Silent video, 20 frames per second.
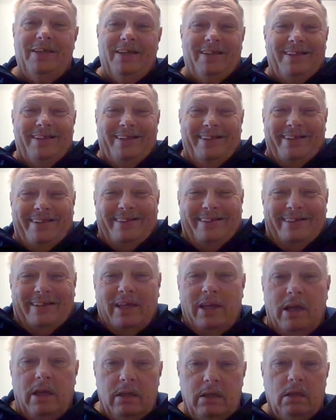
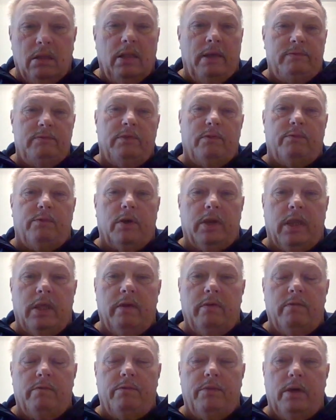You'll have to
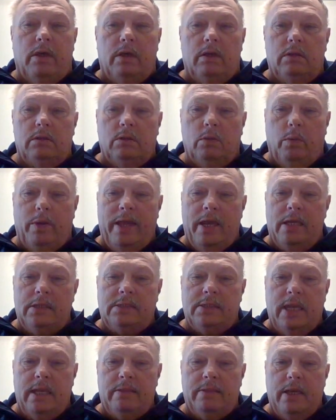forgive uh, the way I
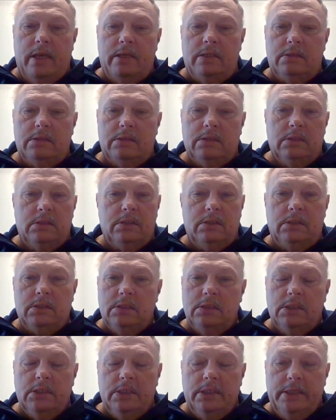say things because.
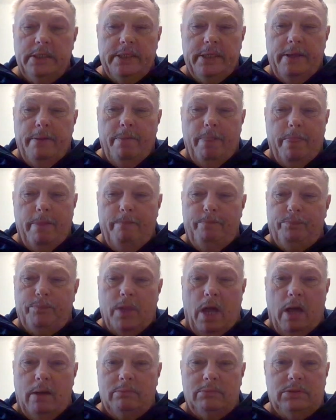
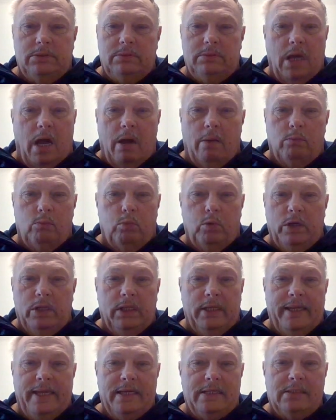I'm I'm
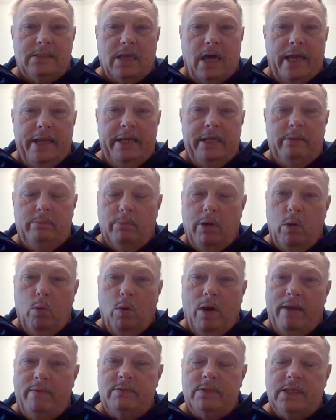really excited. My
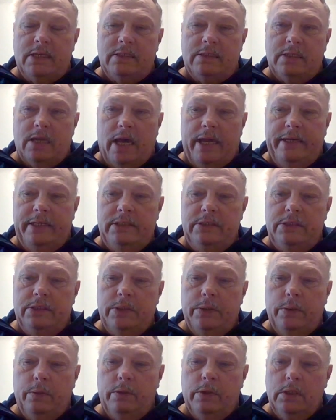wife's excited
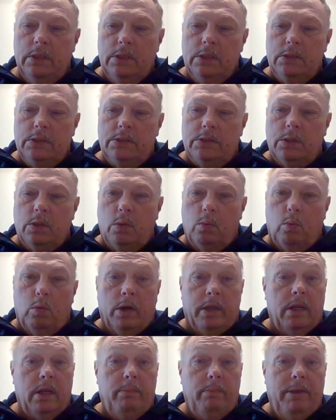too. So we're
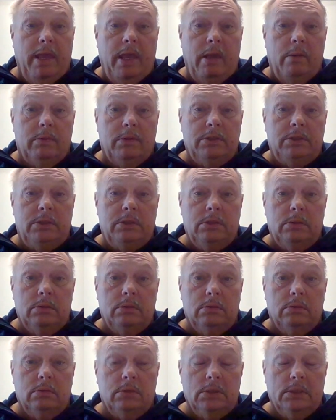going to be able
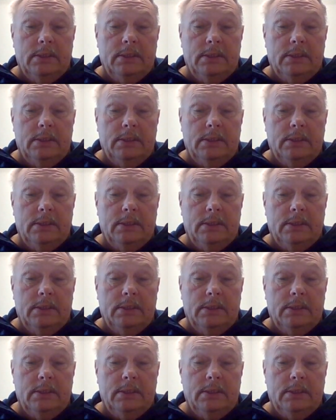to,